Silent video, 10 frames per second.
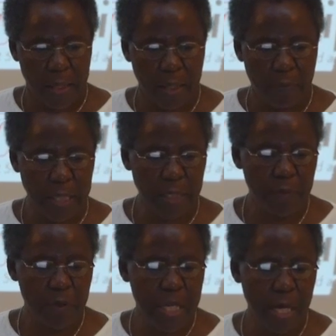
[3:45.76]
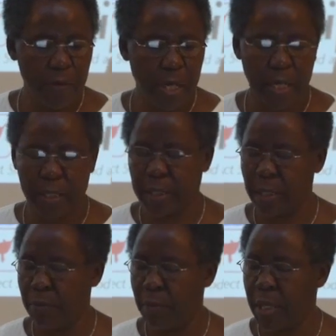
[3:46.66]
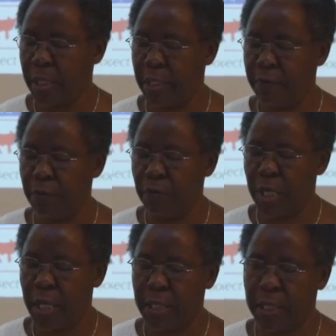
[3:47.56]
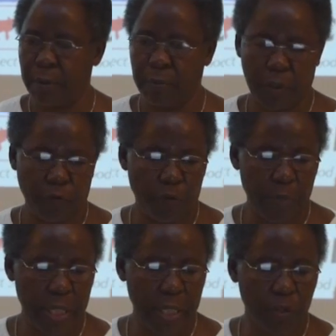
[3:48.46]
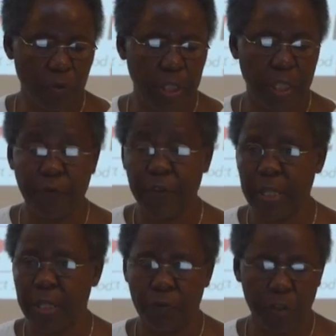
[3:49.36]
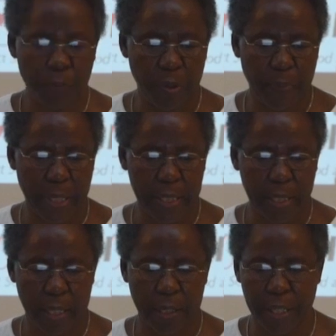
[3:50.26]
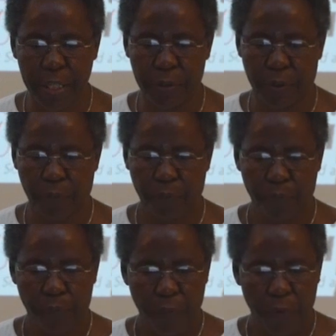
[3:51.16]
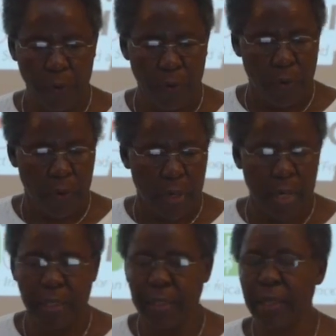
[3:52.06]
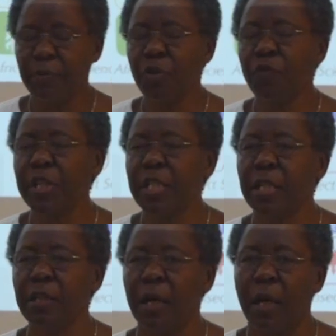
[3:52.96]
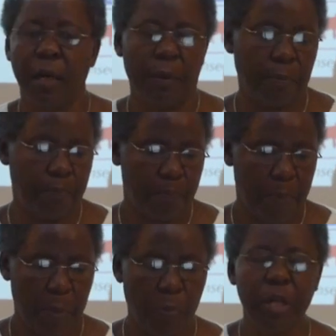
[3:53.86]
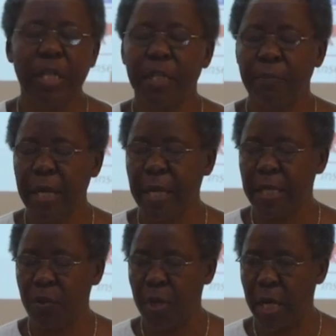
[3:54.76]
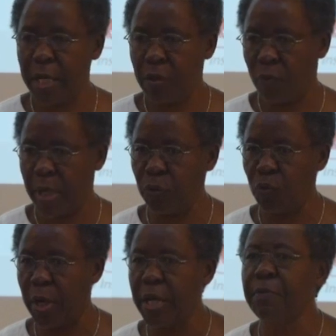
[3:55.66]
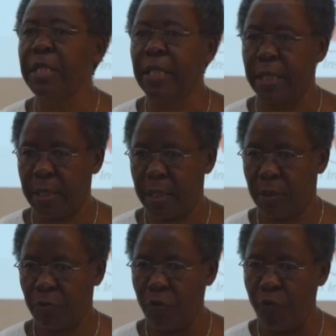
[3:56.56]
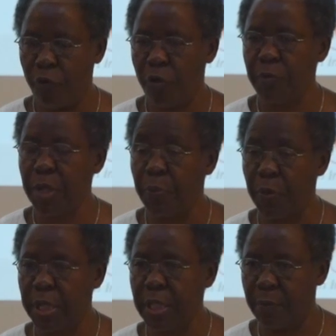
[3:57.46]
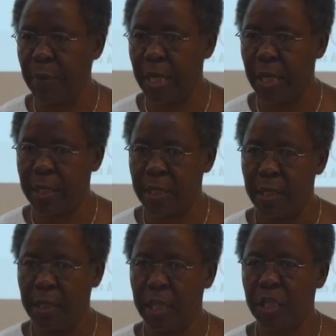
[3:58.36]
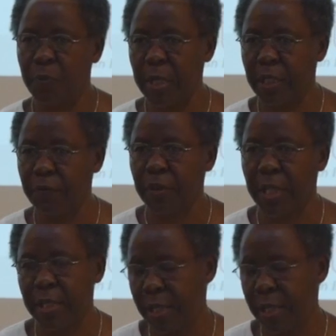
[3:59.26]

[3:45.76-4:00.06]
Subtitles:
And the mass media, we had some information on TVs, newspapers, and radio. And in terms of reaching policymakers, we had one-to-one meetings to inform the policymakers in the respective